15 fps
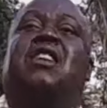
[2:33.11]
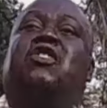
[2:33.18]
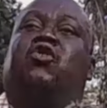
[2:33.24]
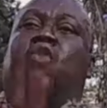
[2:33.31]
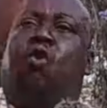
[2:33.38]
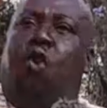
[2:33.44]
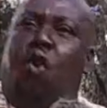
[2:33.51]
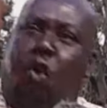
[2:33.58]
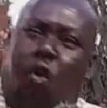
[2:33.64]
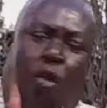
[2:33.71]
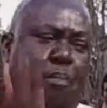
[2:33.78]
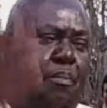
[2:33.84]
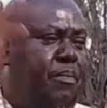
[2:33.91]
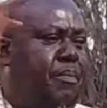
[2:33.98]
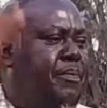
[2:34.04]
so go
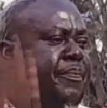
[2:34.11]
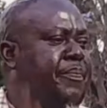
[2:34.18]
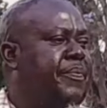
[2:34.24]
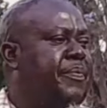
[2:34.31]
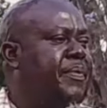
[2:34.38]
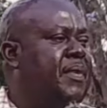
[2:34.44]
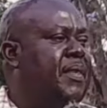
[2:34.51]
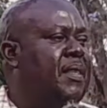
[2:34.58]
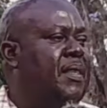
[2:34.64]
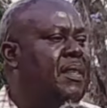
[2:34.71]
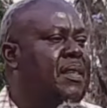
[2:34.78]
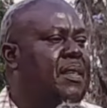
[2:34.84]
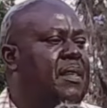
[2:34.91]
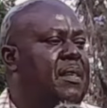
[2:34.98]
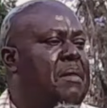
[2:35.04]
home.
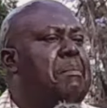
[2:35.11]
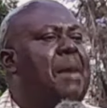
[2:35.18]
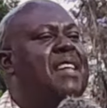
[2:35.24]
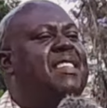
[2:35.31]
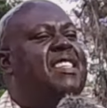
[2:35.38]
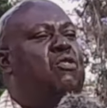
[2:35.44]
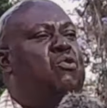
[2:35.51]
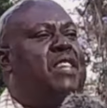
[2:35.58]
But hii